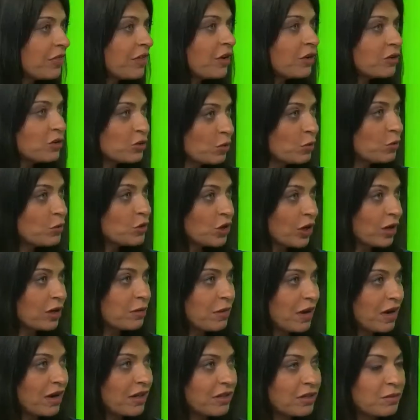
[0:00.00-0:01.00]
there, as we were talking
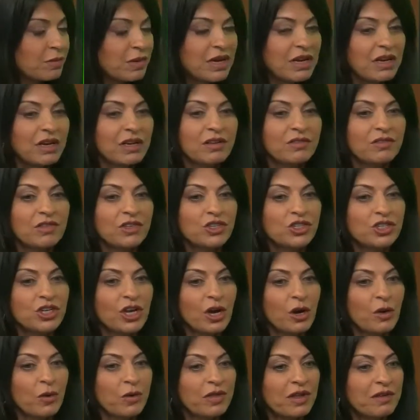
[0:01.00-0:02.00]
about at the beginning of the
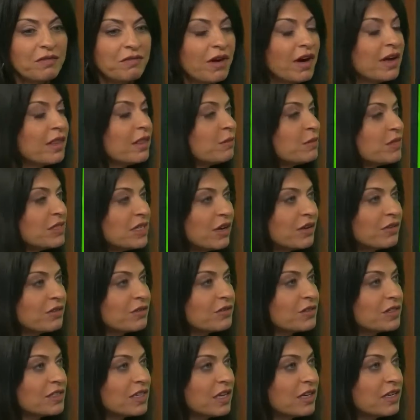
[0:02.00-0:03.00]
show, and they find
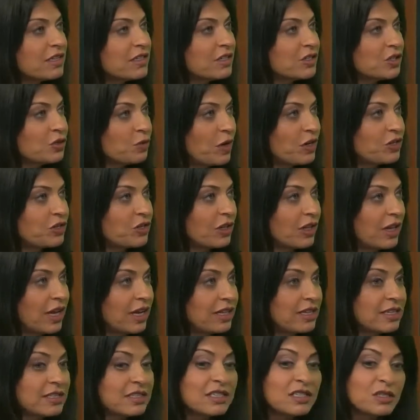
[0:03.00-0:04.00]
themselves in a situation
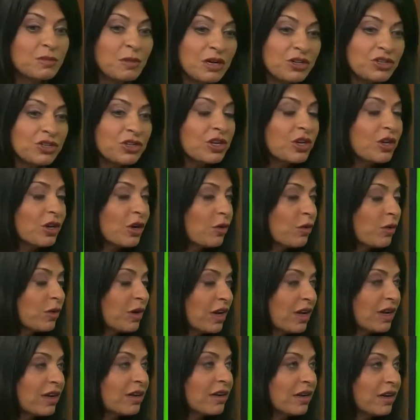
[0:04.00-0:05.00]
like this, especially,
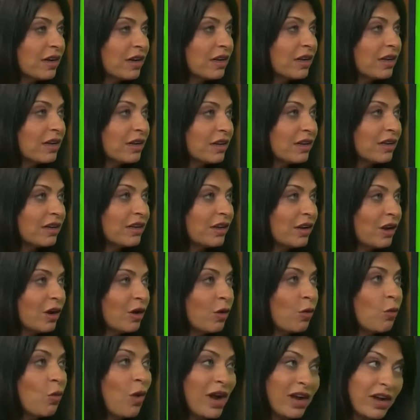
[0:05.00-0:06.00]
in
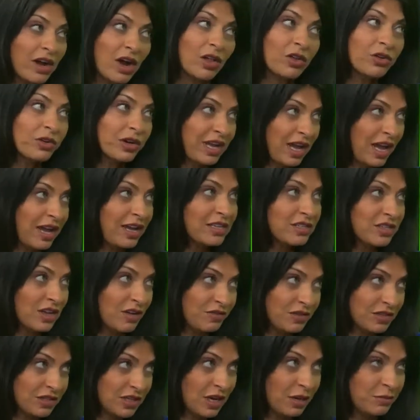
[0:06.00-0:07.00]
a white-collar case,
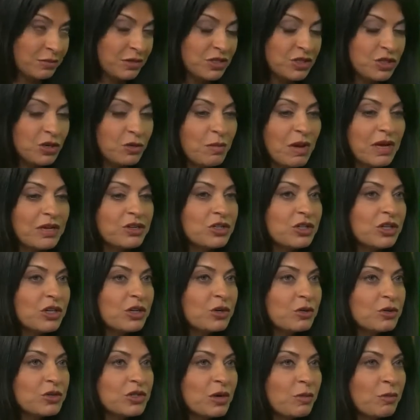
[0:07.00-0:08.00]
oftentimes, as you
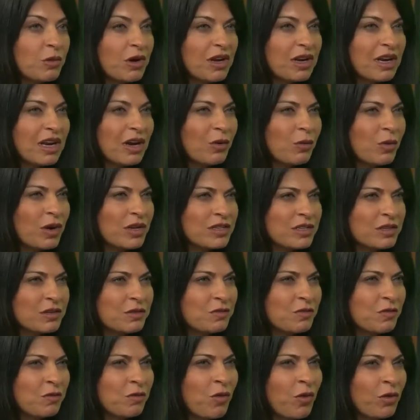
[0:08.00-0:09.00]
mentioned, or someone arrested
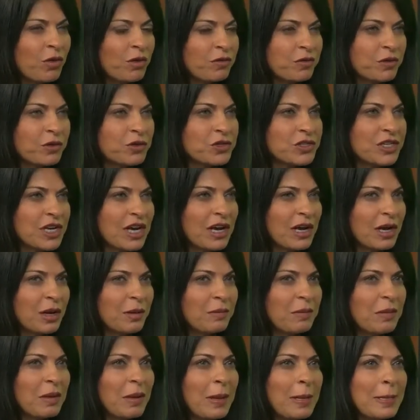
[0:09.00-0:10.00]
for the first
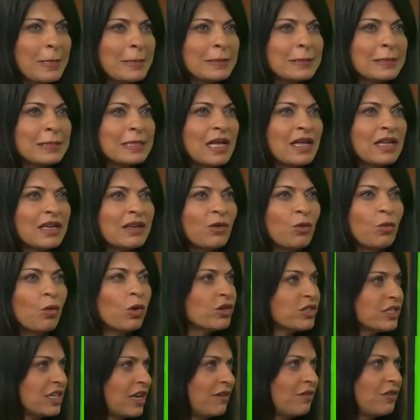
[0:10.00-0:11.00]
time,
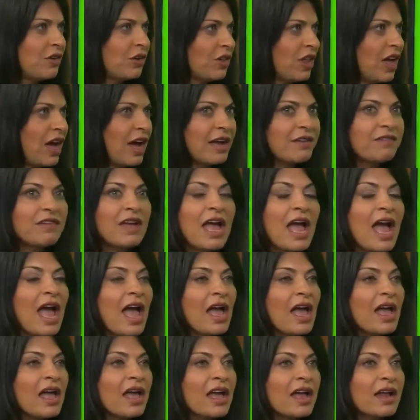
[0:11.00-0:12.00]
worst day of their life,
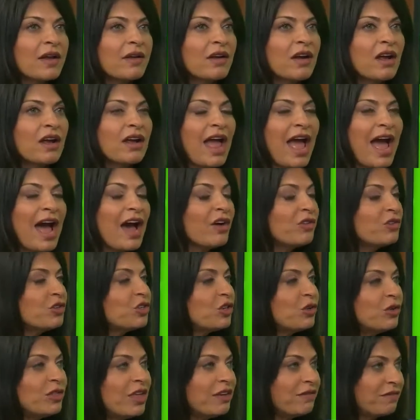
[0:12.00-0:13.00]
how
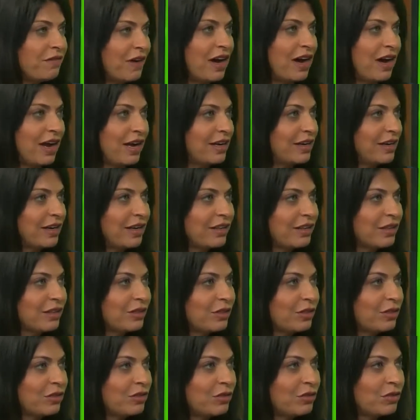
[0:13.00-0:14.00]
do they find
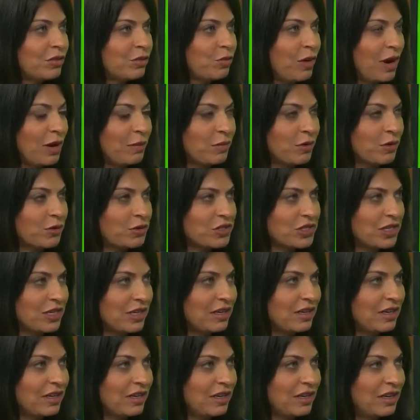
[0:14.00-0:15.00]
the right person?